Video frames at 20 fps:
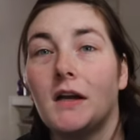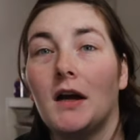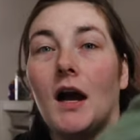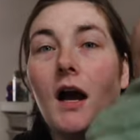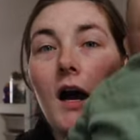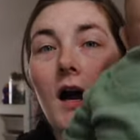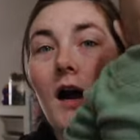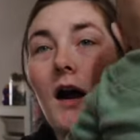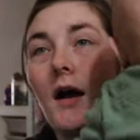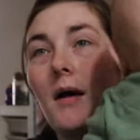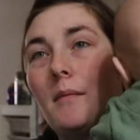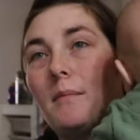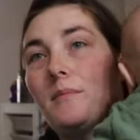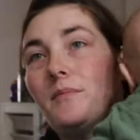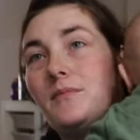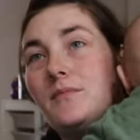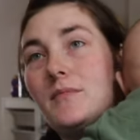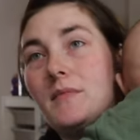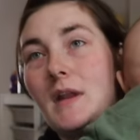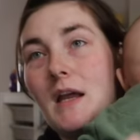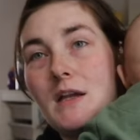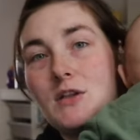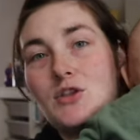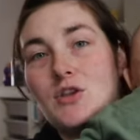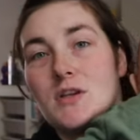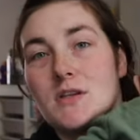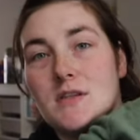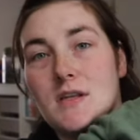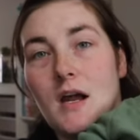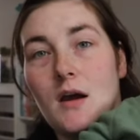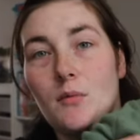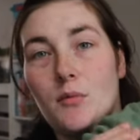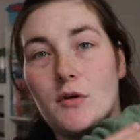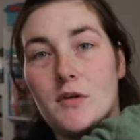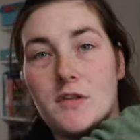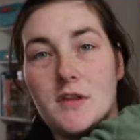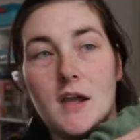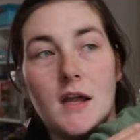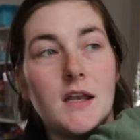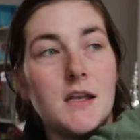Um, it's just not
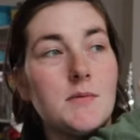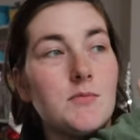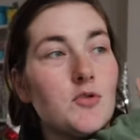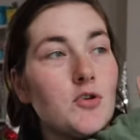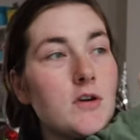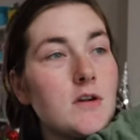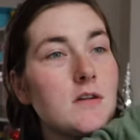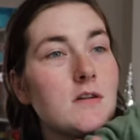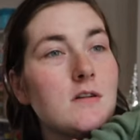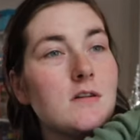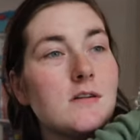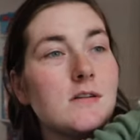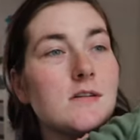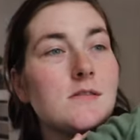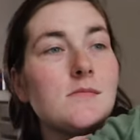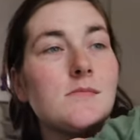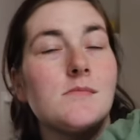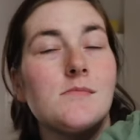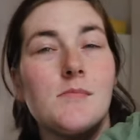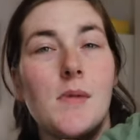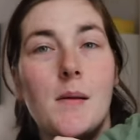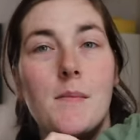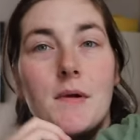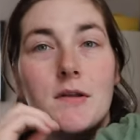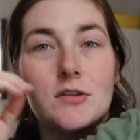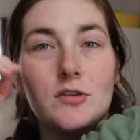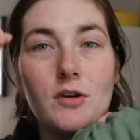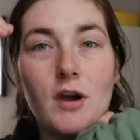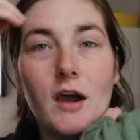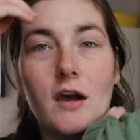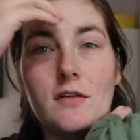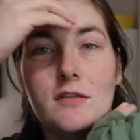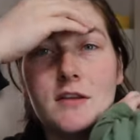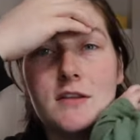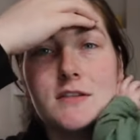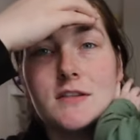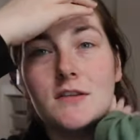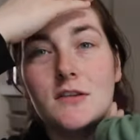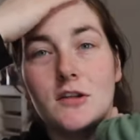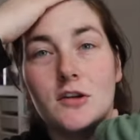worth it anymore. My mental health
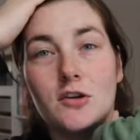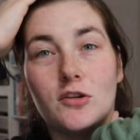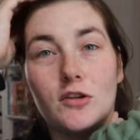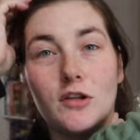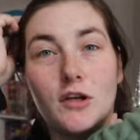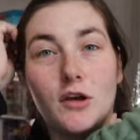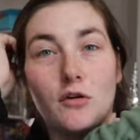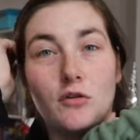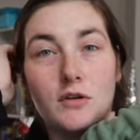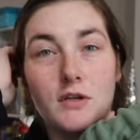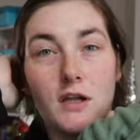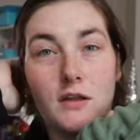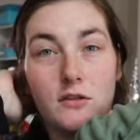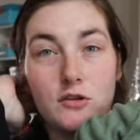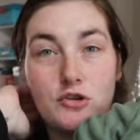is literally going down